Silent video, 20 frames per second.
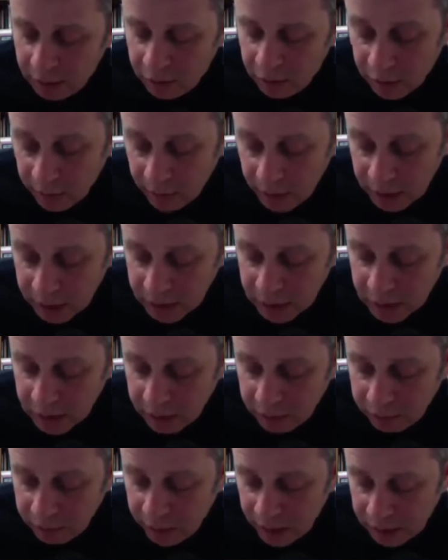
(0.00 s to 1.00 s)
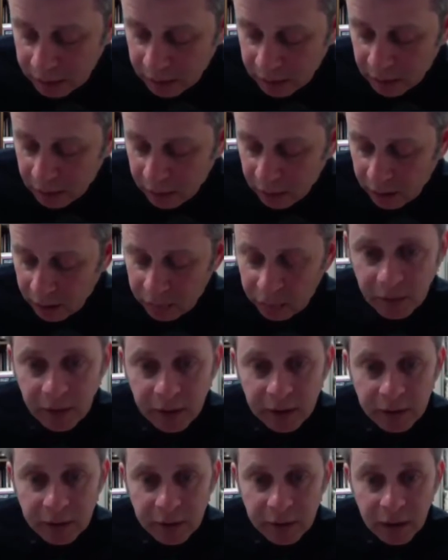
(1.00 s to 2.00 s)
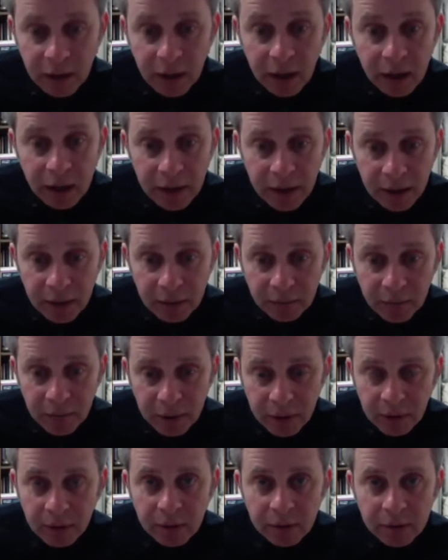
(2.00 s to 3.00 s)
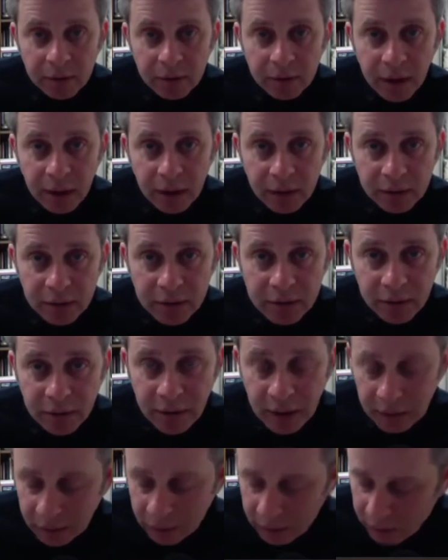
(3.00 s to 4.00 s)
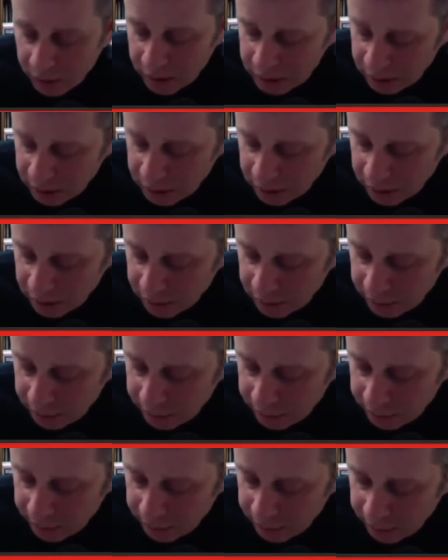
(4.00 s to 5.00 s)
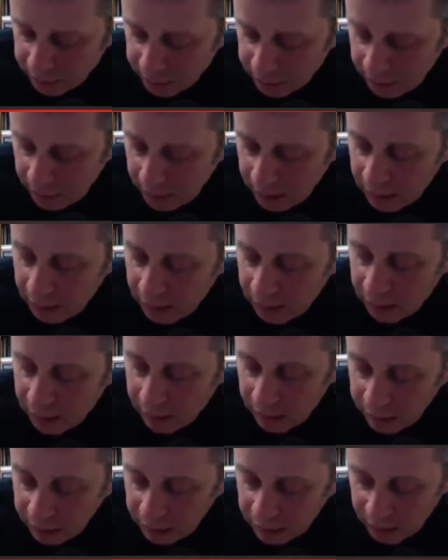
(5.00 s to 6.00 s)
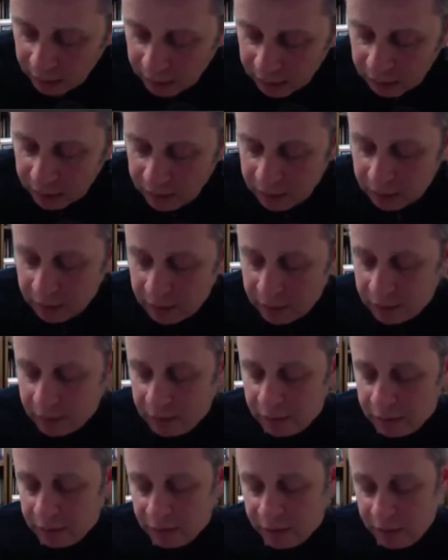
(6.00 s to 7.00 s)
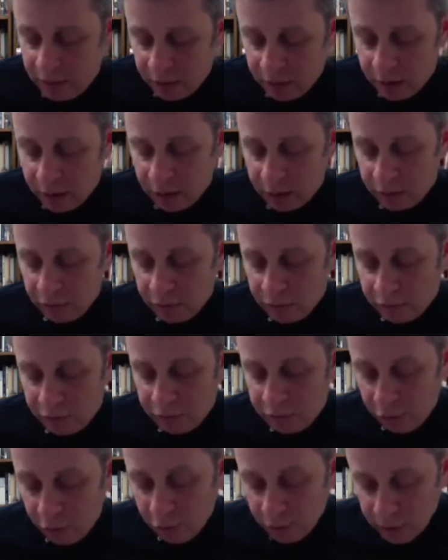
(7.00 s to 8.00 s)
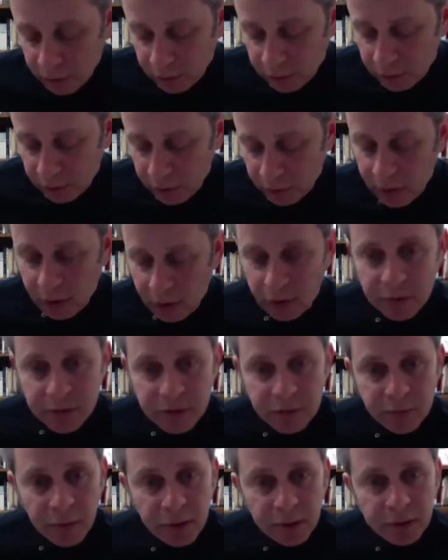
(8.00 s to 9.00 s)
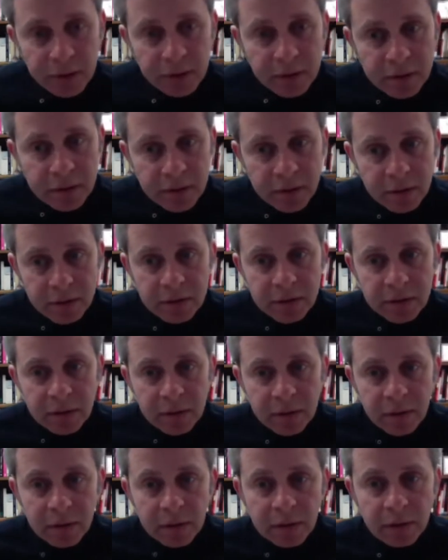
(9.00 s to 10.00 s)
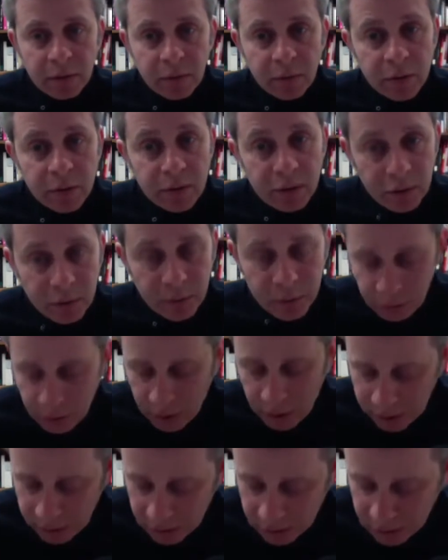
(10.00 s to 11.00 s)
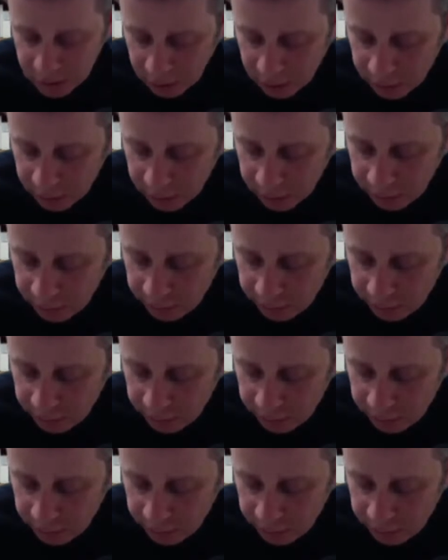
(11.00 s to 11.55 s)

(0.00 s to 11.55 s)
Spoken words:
who are much better qualified than I am to answer that question. No doubt there are formal correspondences with human rights law,